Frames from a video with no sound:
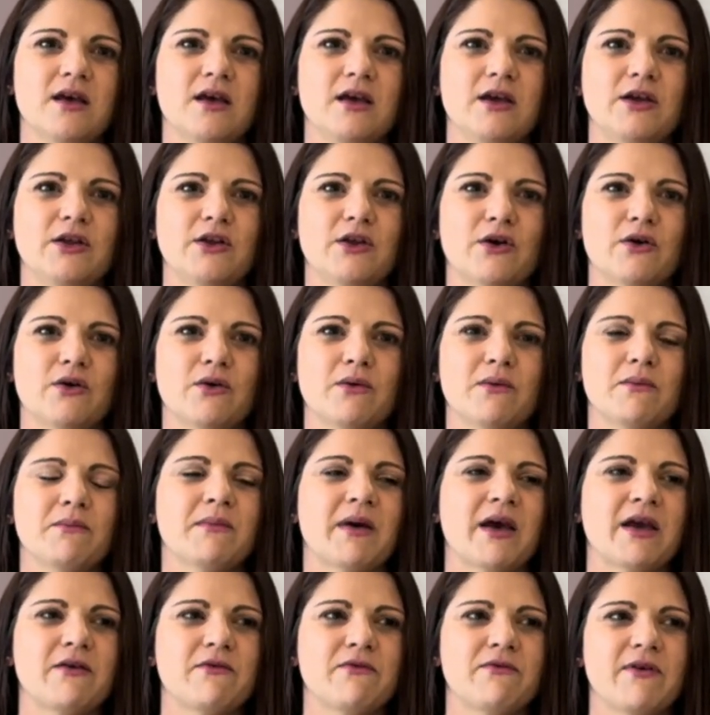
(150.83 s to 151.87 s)

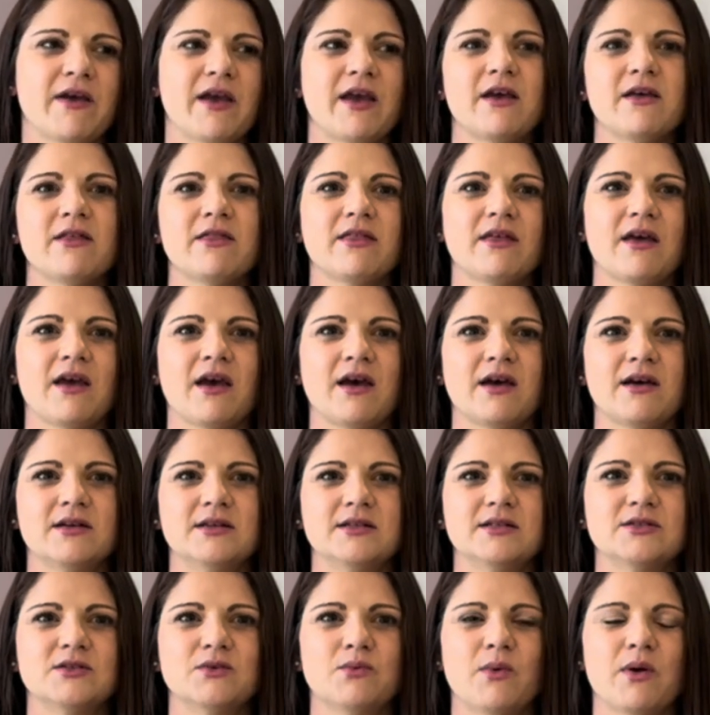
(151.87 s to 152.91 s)
my faith
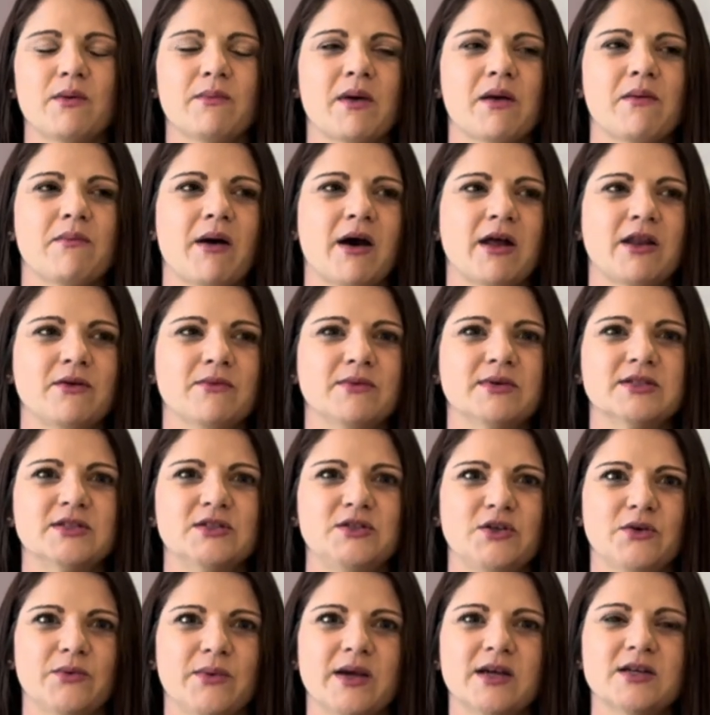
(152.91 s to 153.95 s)
and what my body was
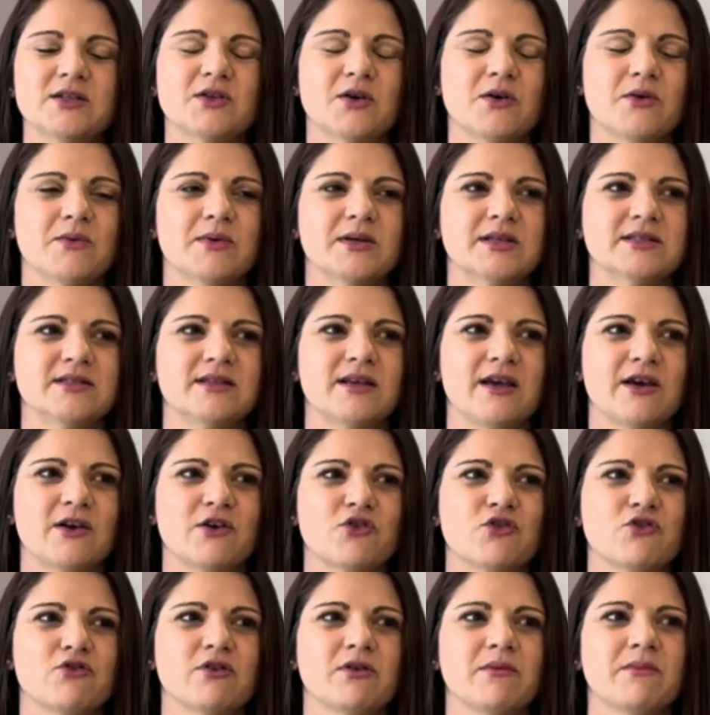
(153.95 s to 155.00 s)
doing. So it was
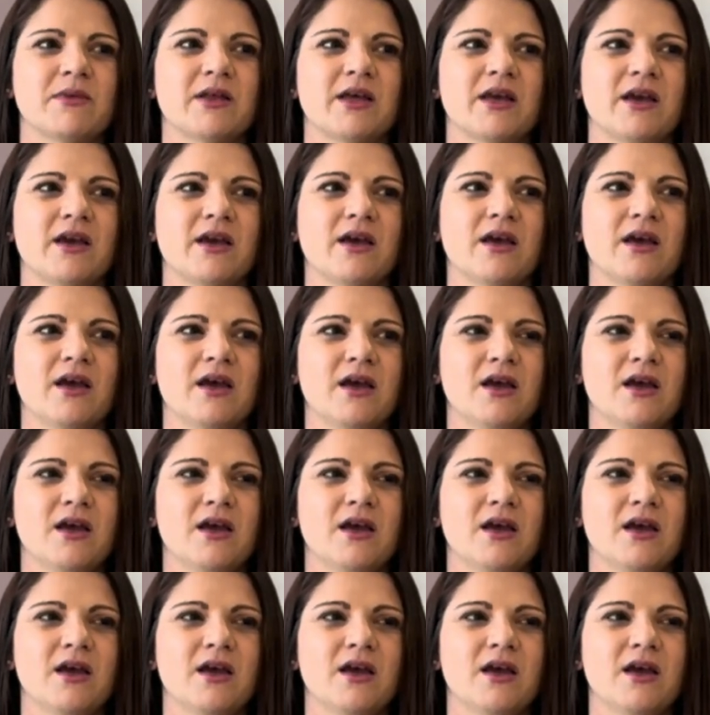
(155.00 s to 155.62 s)
extremely